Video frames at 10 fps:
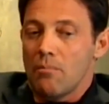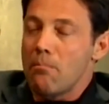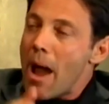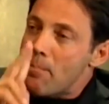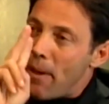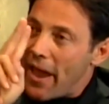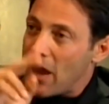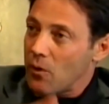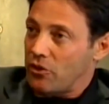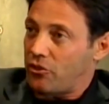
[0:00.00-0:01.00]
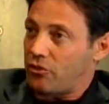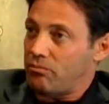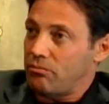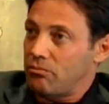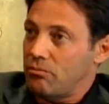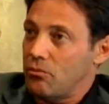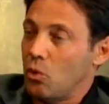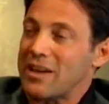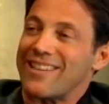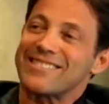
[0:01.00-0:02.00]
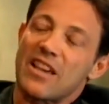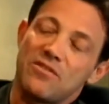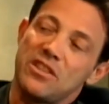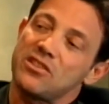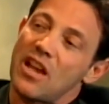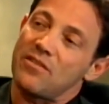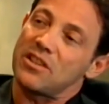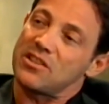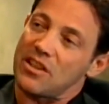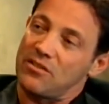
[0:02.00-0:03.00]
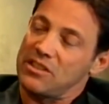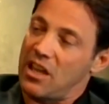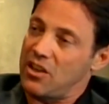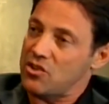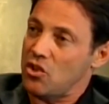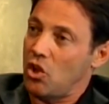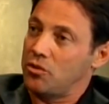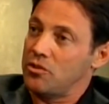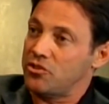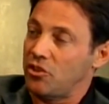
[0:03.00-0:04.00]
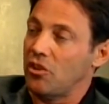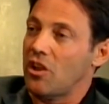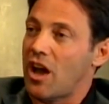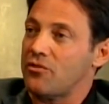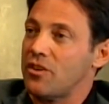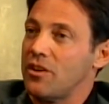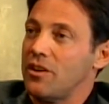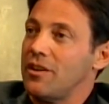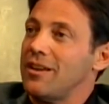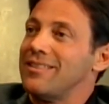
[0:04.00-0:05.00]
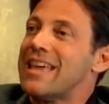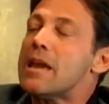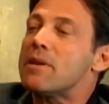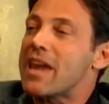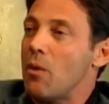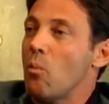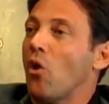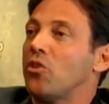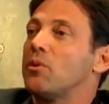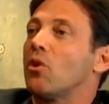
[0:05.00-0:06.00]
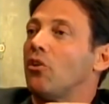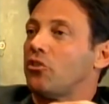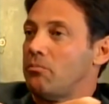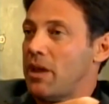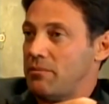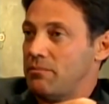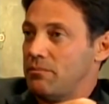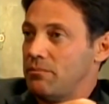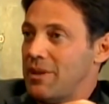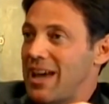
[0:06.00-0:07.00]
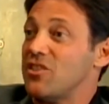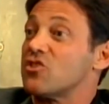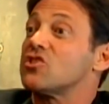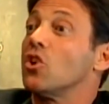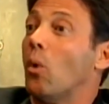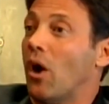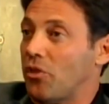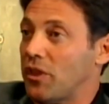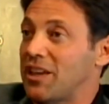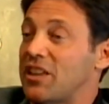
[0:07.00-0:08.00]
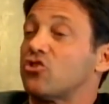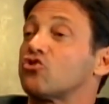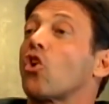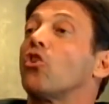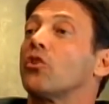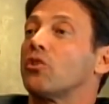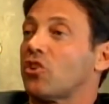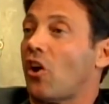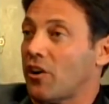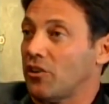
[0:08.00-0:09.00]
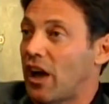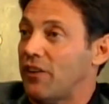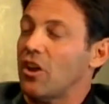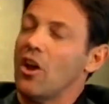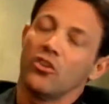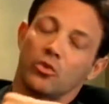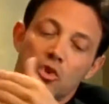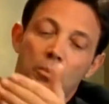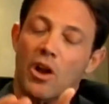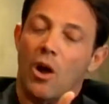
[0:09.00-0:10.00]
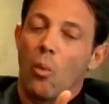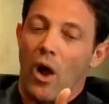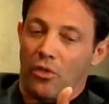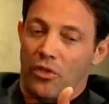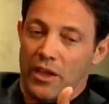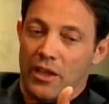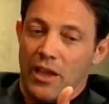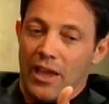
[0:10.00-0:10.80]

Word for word: My parents, who are now 77 and 78 years old, still uh-huh. alive, they became wealthy because of me and they're still wealthy, and they struggle their entire lives. So when you become wealthy,